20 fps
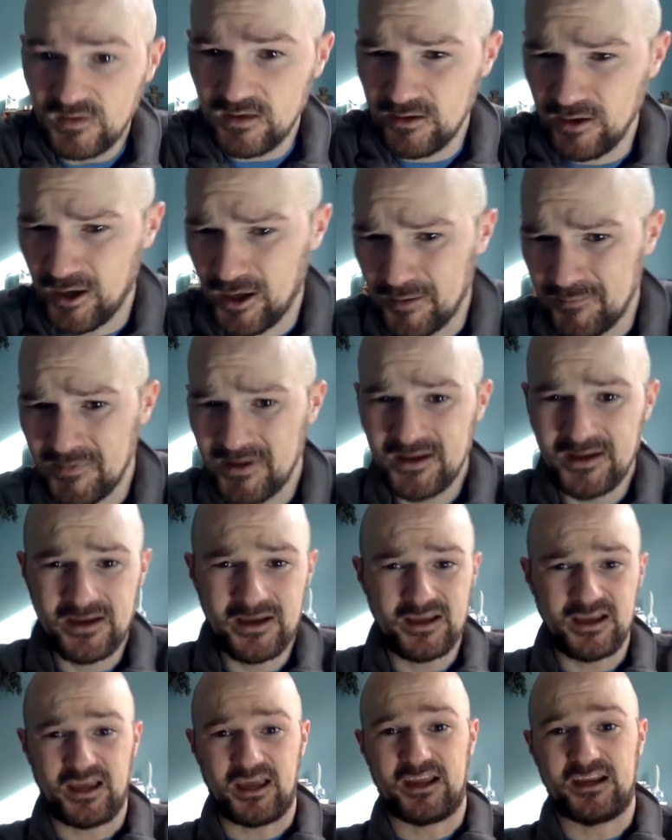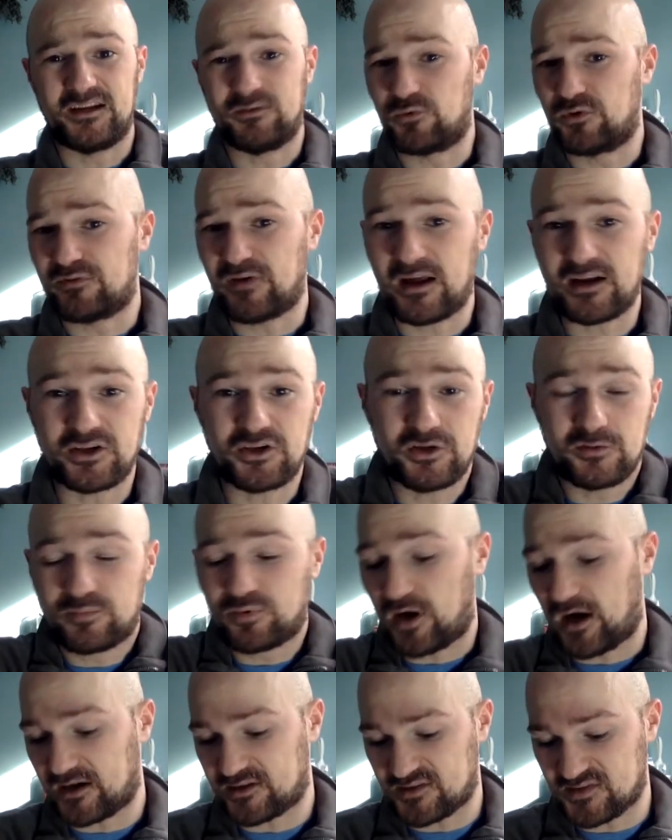And we've had a good
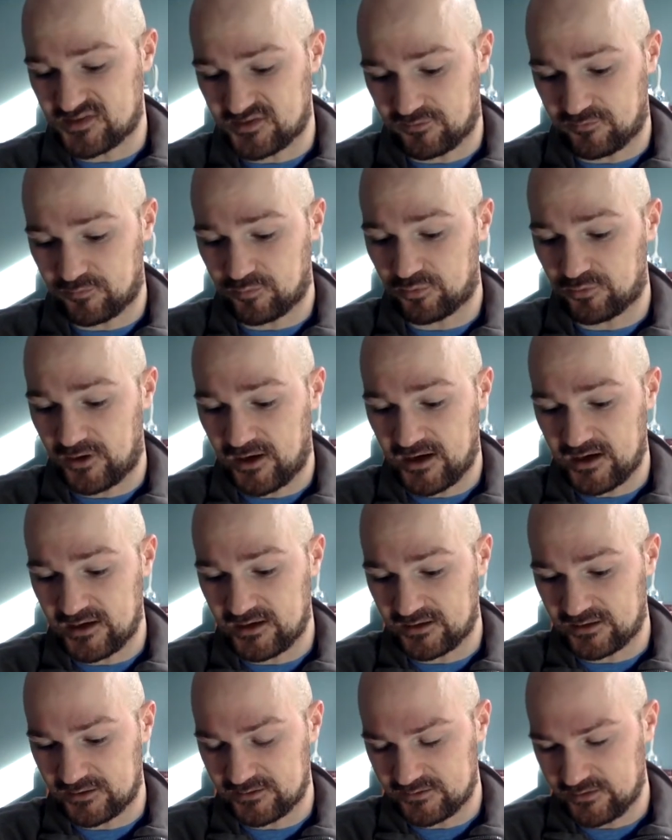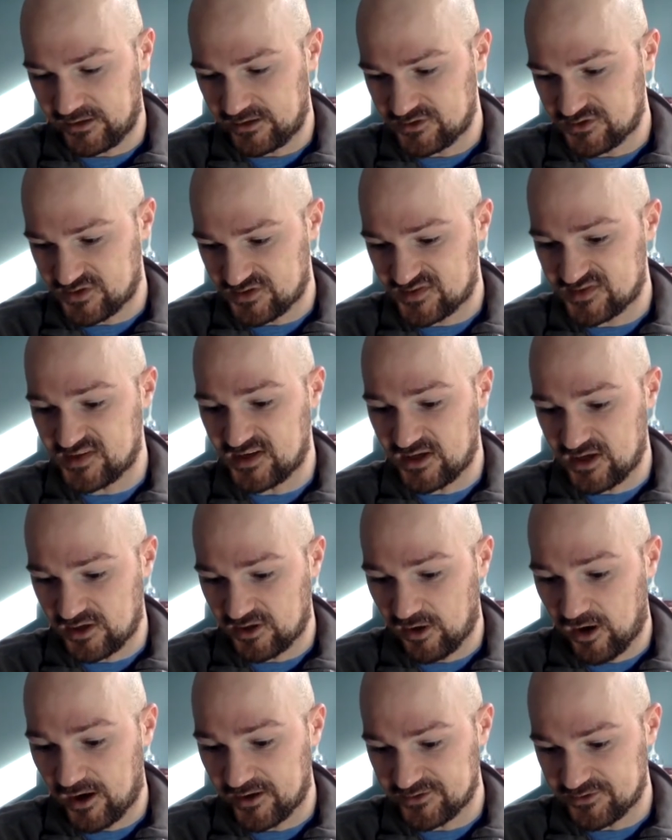practice of praying and just seeking
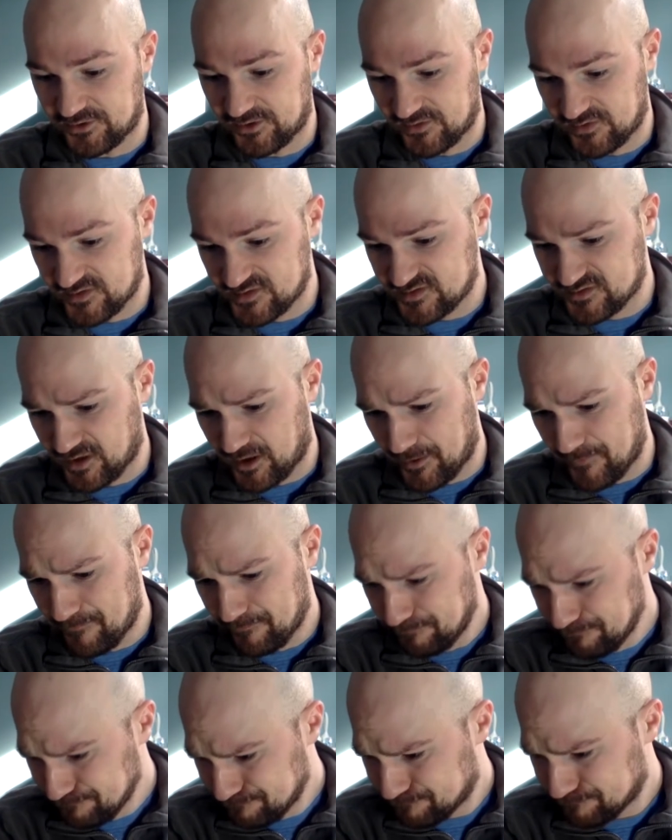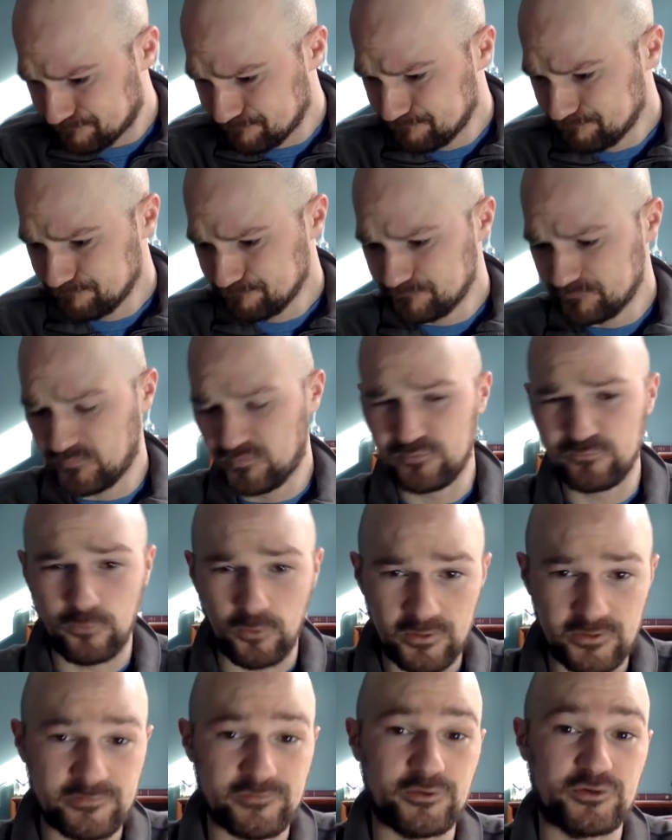God during this time for
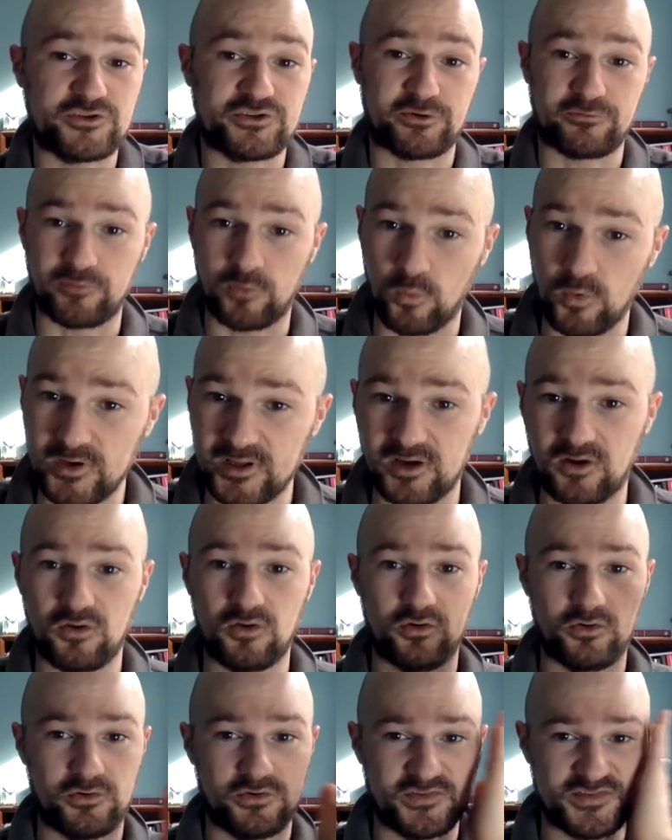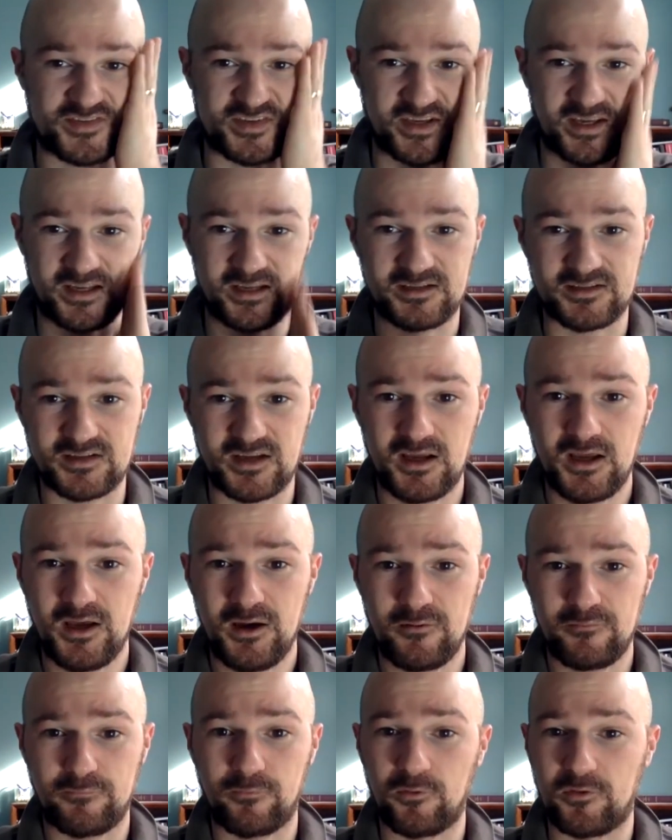the future, for what it holds, and
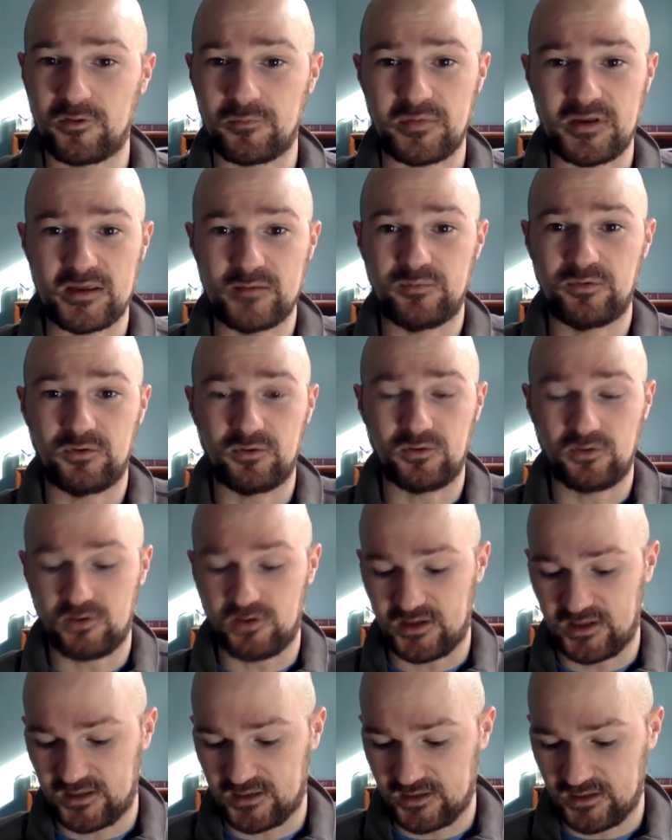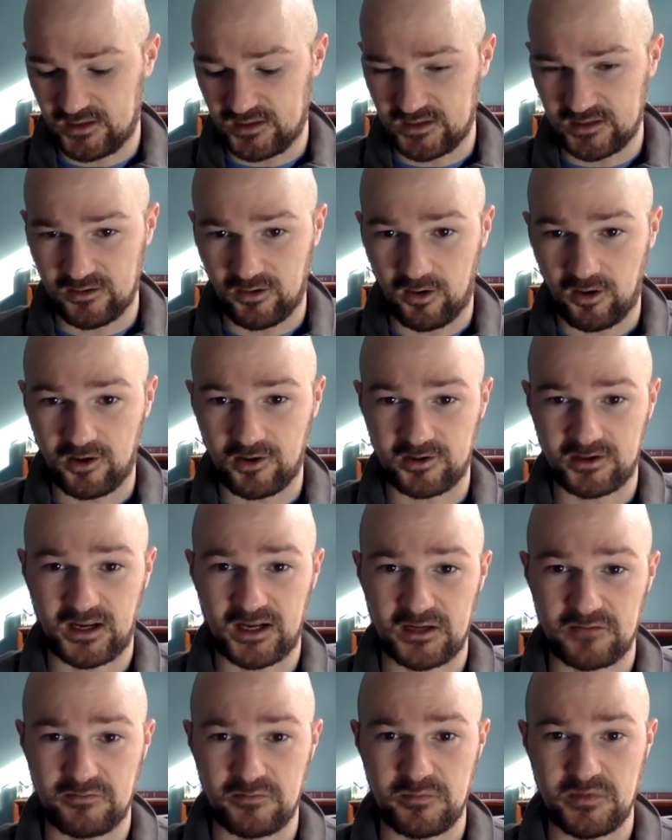for the people in our kind
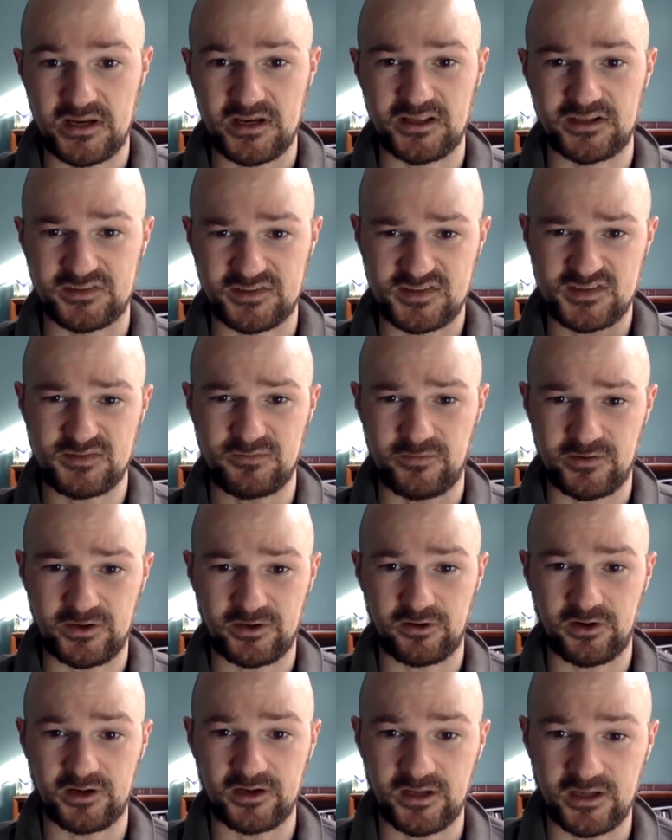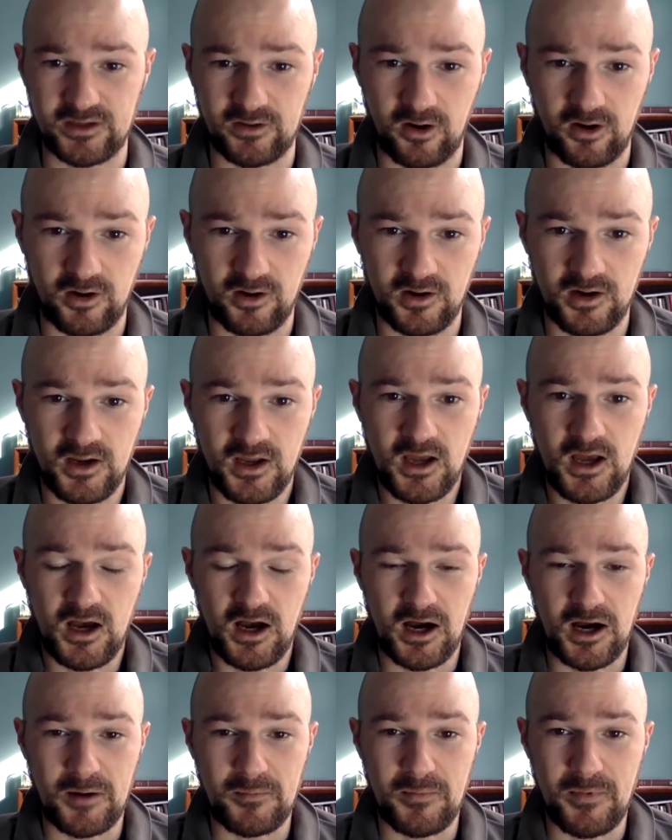of immediate sphere and in our
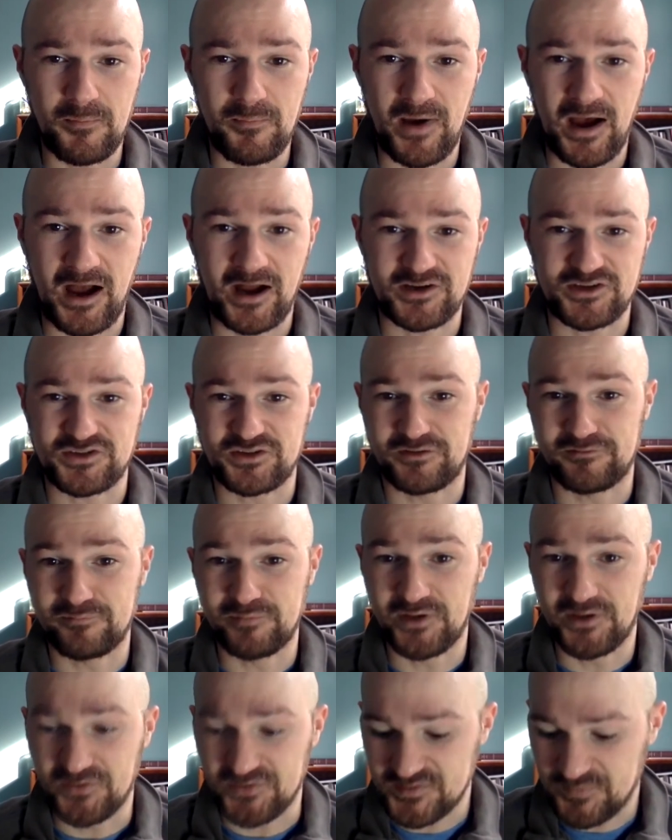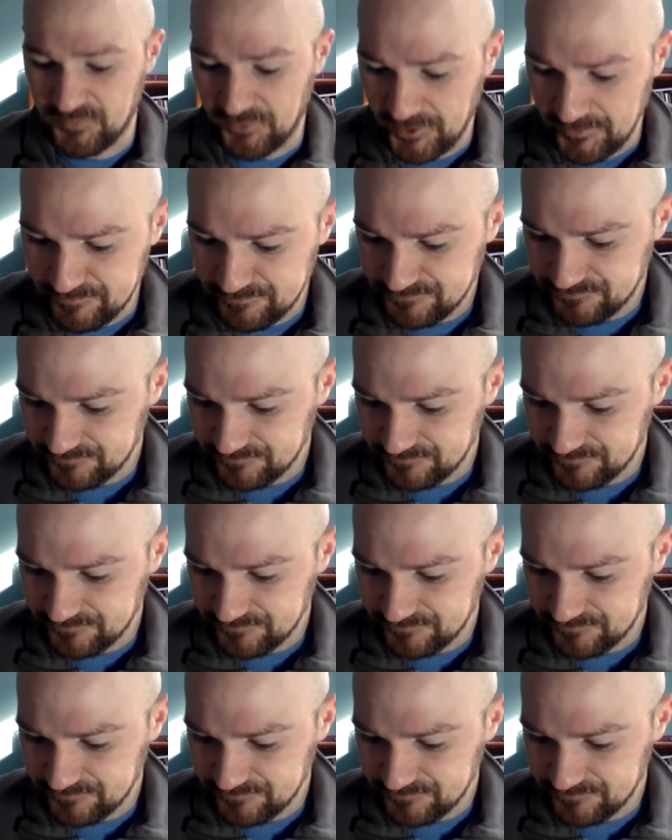patch of Middlesbrough.